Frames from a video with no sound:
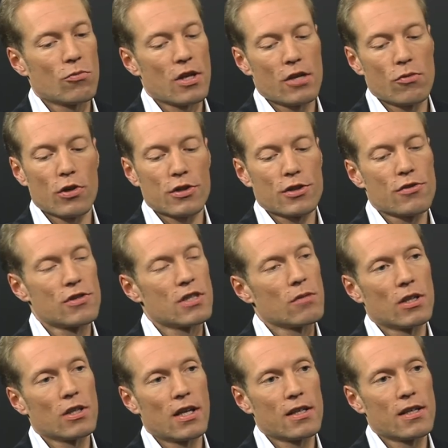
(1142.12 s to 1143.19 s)
whether what you
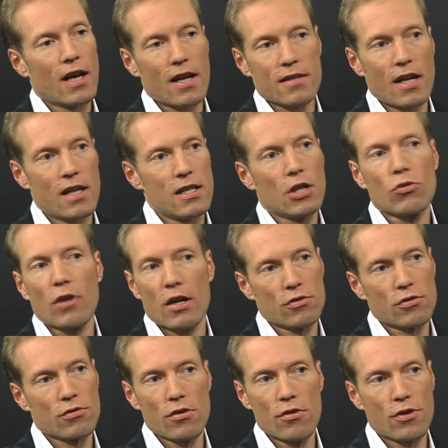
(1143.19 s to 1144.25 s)
simulate has any
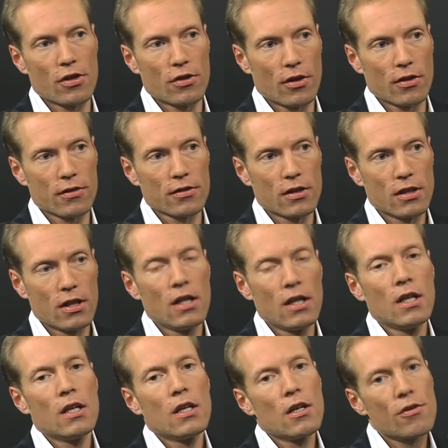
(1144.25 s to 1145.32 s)
ground truth or not.
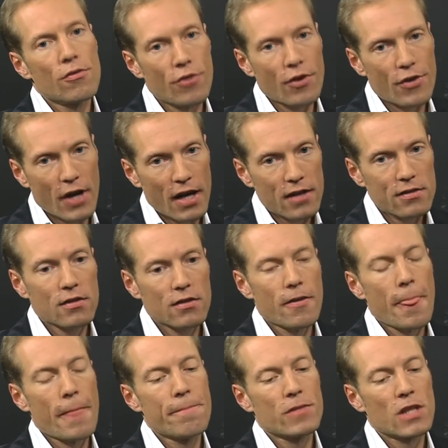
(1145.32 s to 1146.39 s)
For that,
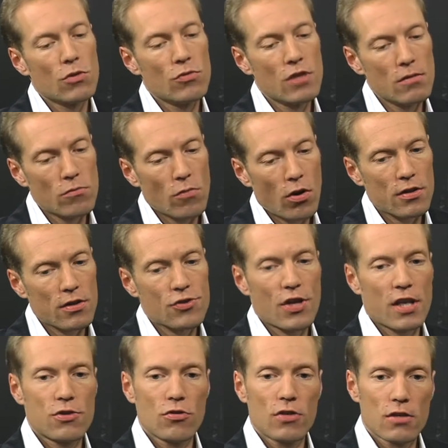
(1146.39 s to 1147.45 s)
you need models
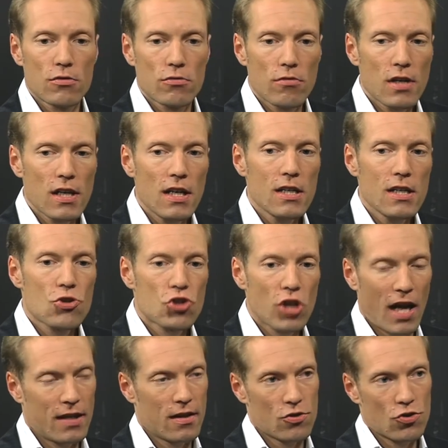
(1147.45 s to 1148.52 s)
that you can really
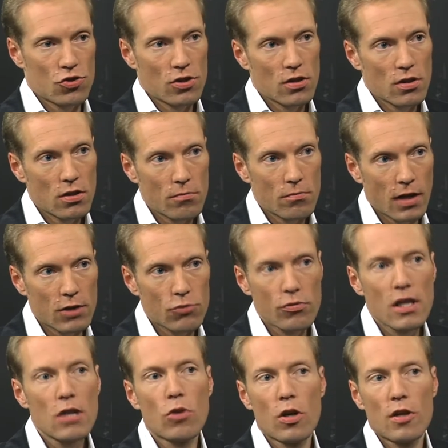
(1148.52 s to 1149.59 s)
challenge by
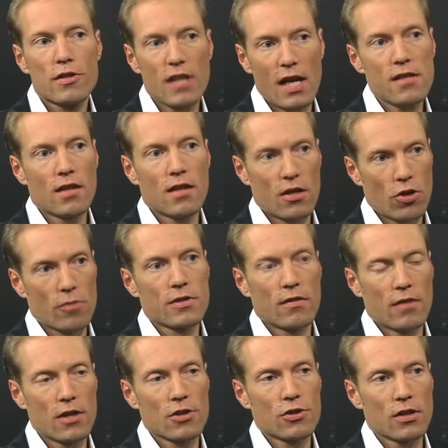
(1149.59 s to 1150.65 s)
real-world data and
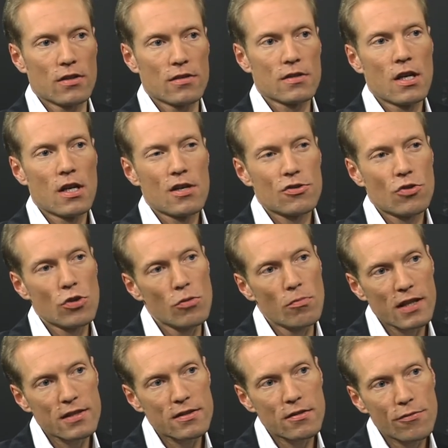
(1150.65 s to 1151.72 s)
observations. So you
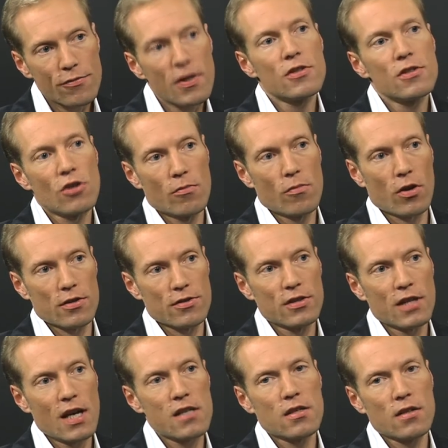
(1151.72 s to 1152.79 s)
must fit your models to
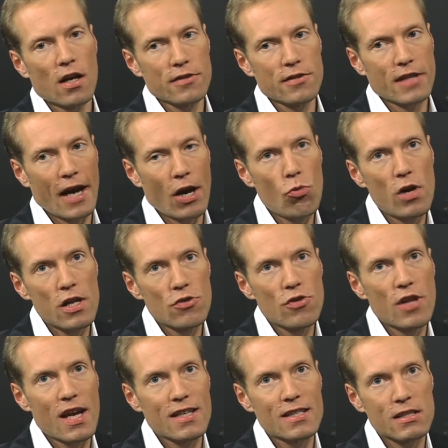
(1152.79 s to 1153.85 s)
data and ask how well do
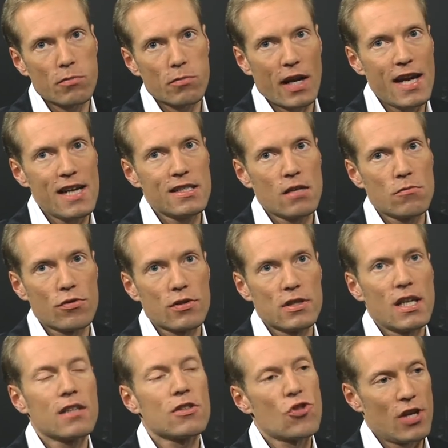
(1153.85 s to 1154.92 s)
they explain and
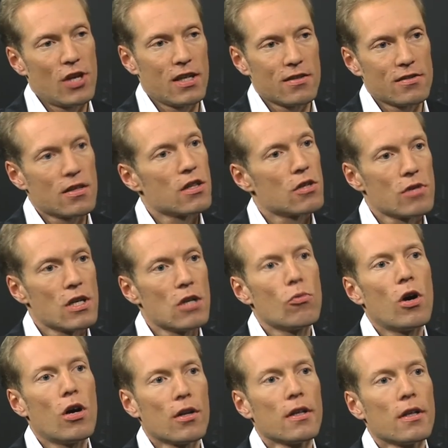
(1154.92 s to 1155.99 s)
predict things in the real
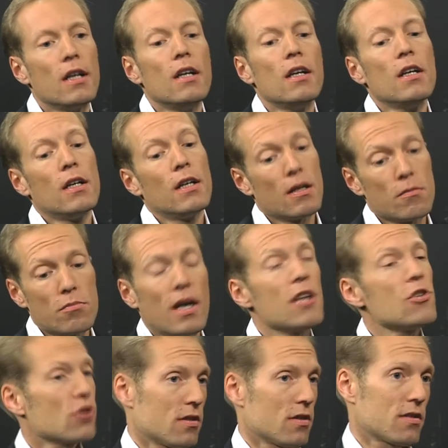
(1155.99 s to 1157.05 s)
world. And
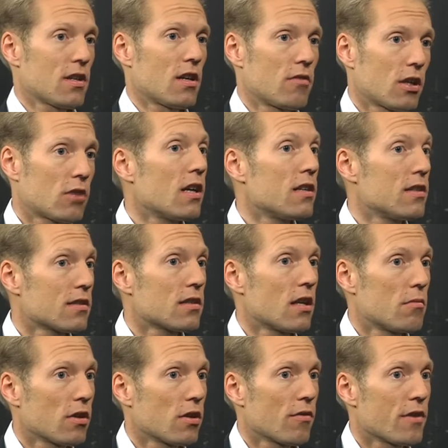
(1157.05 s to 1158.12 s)
patients are a great
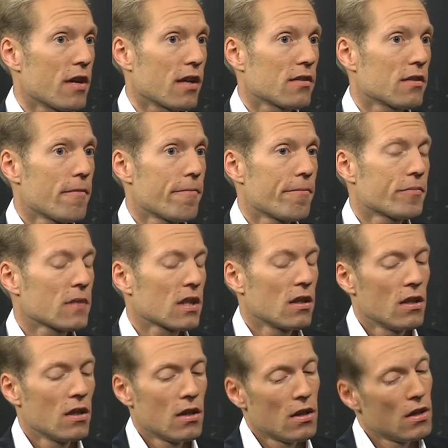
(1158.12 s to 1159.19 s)
example of that.
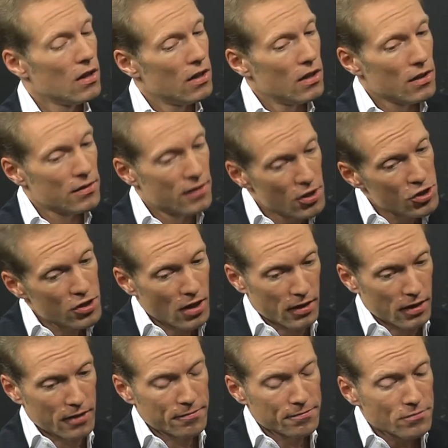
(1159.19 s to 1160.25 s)

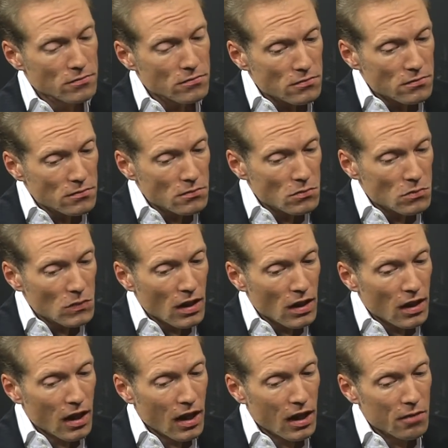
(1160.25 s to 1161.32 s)
Additionally,
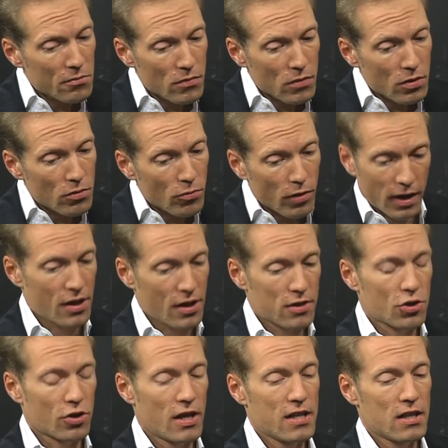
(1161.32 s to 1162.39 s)
when I then
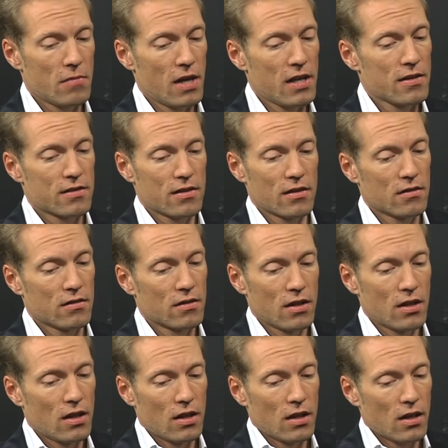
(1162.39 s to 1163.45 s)
trained in medicine,
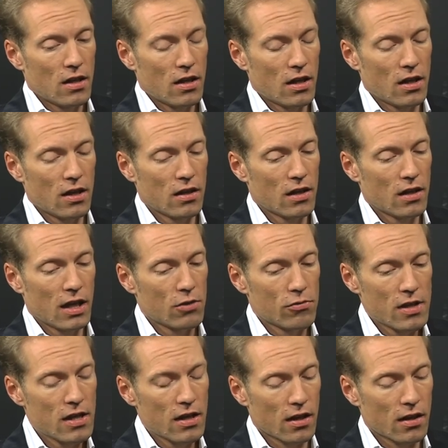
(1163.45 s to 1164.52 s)
I
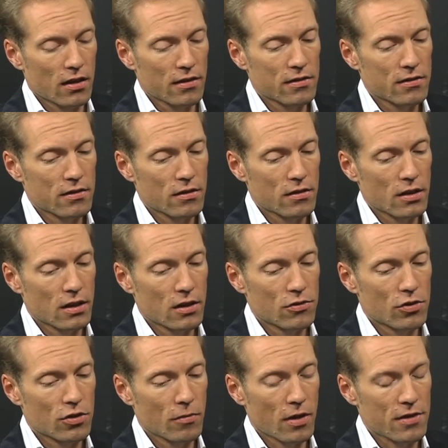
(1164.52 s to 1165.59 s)
realized
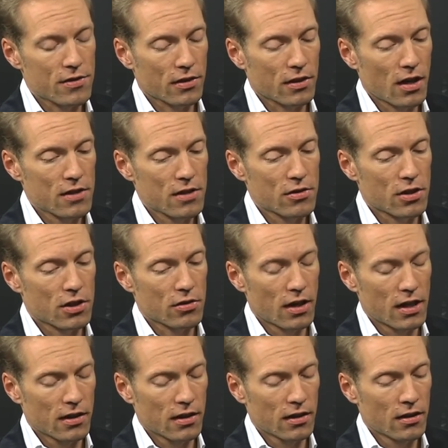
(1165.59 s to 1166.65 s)
during my psychiatry
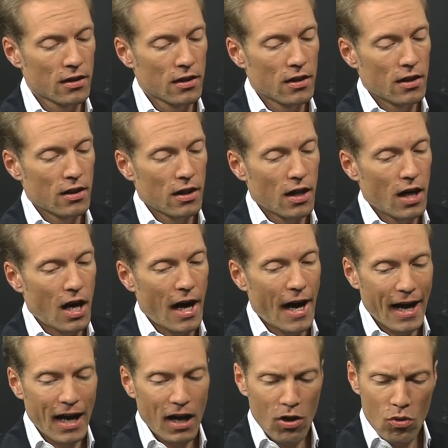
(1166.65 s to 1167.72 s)
training
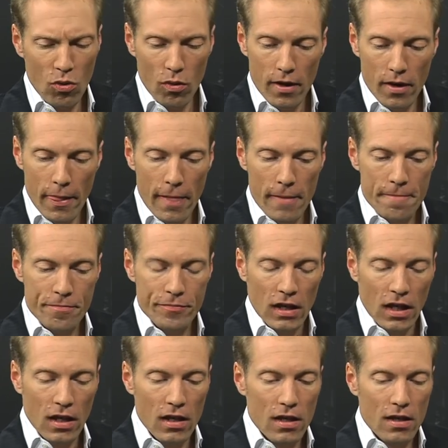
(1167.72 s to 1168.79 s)
how,
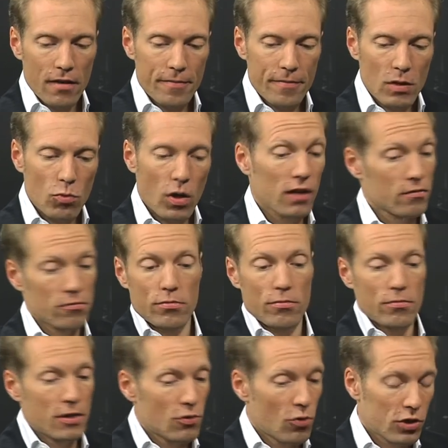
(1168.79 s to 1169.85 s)
well,
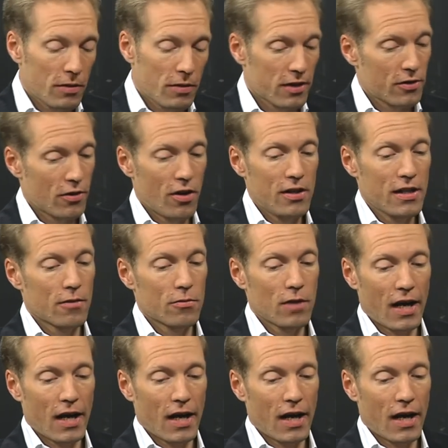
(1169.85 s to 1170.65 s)
we talked about it earlier,